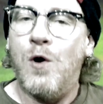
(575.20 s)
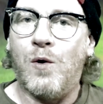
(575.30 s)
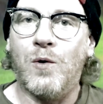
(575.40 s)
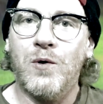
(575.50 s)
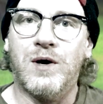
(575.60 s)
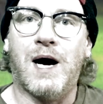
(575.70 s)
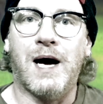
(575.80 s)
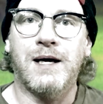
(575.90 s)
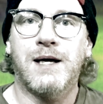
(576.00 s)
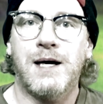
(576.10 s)
Horror
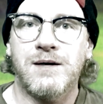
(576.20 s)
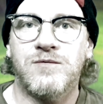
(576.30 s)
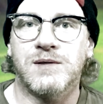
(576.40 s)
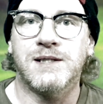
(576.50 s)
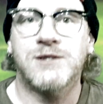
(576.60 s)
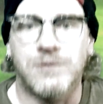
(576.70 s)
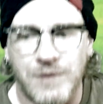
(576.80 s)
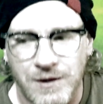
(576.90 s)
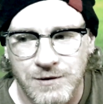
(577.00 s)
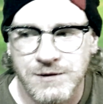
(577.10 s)
icon Felissa
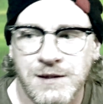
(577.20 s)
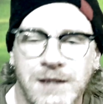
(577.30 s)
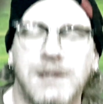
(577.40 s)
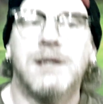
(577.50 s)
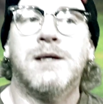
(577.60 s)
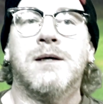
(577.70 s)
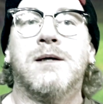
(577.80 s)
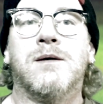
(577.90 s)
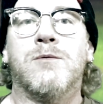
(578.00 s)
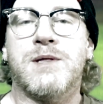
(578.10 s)
Rose
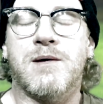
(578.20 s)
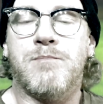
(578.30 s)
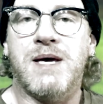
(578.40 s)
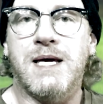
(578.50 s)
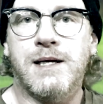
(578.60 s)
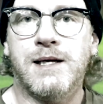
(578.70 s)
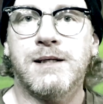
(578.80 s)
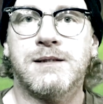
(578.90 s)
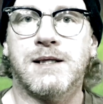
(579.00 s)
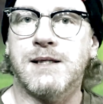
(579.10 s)
with a
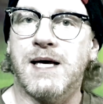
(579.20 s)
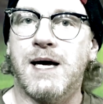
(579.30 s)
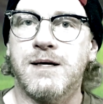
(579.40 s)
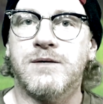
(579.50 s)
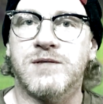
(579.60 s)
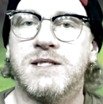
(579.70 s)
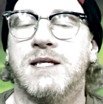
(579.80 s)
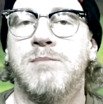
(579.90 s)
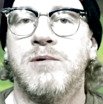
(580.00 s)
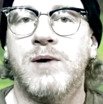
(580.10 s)
penis in the end of
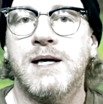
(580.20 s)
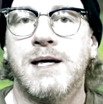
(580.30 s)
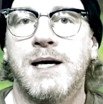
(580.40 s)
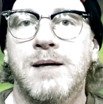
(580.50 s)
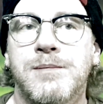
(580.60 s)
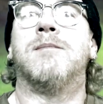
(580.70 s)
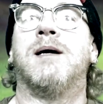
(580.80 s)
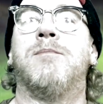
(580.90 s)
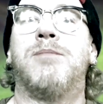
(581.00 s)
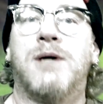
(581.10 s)
Sleepaway Camp.
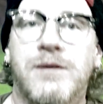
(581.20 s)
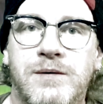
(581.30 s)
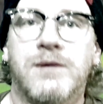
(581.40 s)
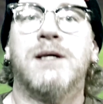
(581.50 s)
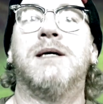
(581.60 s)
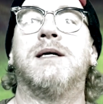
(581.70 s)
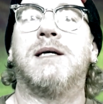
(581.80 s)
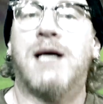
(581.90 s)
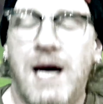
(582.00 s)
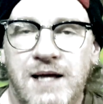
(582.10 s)
My brother
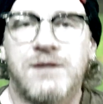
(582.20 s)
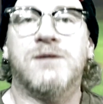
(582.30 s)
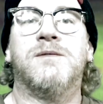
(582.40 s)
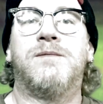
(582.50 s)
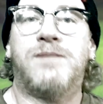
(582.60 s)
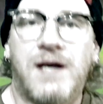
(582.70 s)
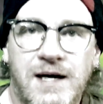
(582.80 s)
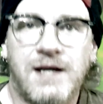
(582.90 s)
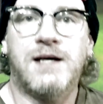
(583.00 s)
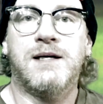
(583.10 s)
got to
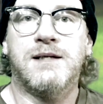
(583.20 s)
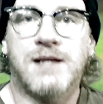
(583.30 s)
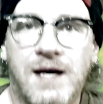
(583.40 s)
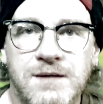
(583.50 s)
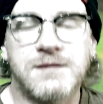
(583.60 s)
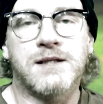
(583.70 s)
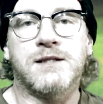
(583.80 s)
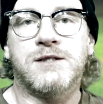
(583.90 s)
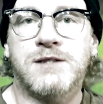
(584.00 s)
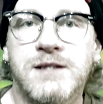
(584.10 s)
find out that
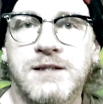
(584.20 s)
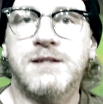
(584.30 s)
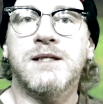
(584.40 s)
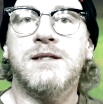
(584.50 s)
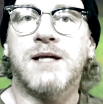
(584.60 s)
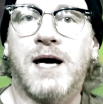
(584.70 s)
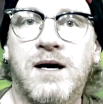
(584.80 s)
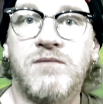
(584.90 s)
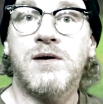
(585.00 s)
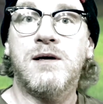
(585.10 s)
she didn't
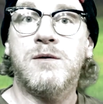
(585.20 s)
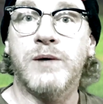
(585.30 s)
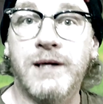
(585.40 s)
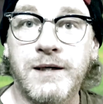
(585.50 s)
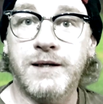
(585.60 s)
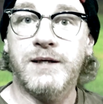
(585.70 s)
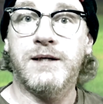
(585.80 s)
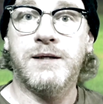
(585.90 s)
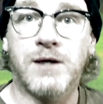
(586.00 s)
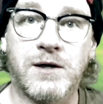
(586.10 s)
have a
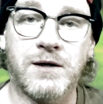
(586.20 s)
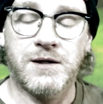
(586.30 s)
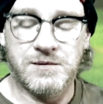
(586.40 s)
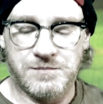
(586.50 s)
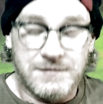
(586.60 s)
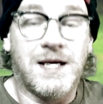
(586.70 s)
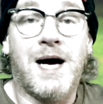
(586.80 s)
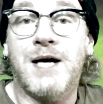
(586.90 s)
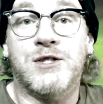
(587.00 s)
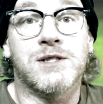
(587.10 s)
wiener.
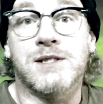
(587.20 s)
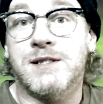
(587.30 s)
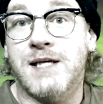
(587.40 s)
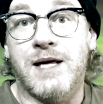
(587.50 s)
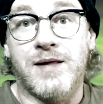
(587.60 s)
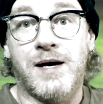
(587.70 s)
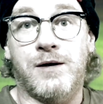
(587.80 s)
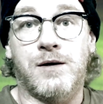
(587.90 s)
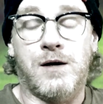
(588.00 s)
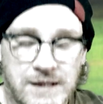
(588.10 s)
I shouldn't say that
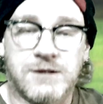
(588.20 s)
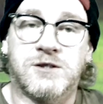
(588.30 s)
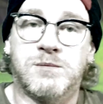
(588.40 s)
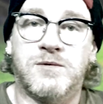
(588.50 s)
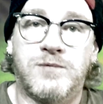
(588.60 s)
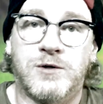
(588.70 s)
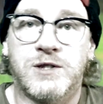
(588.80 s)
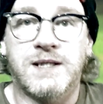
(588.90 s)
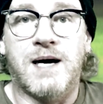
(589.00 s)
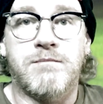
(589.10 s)
at all. This is before
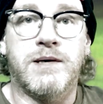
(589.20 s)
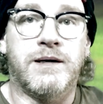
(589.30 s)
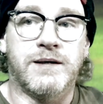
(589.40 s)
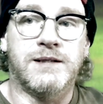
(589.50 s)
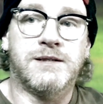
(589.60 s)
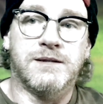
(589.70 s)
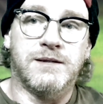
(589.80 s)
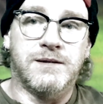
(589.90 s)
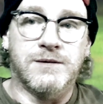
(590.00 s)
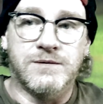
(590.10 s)
she got married to the
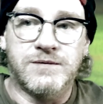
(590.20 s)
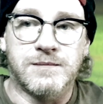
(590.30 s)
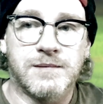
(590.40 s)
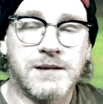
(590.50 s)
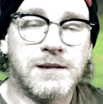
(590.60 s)
dude from